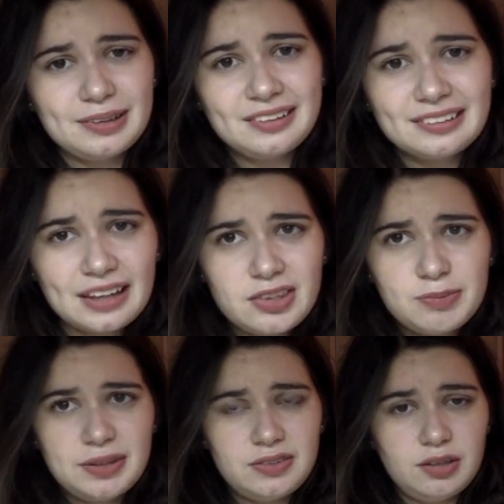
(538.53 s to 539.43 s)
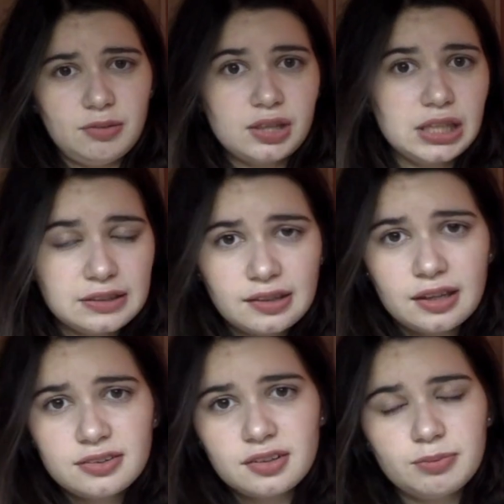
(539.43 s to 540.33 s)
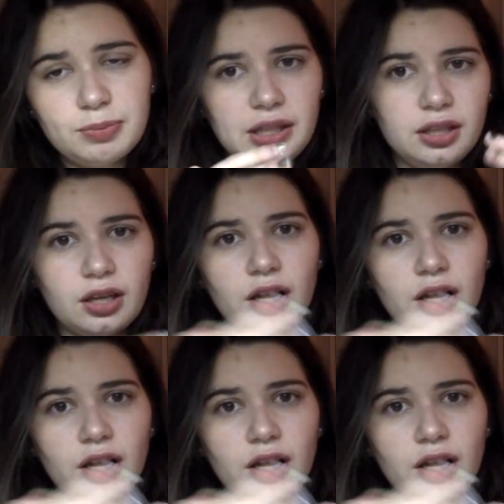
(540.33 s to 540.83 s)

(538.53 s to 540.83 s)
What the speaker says: a little less busy with the intensive being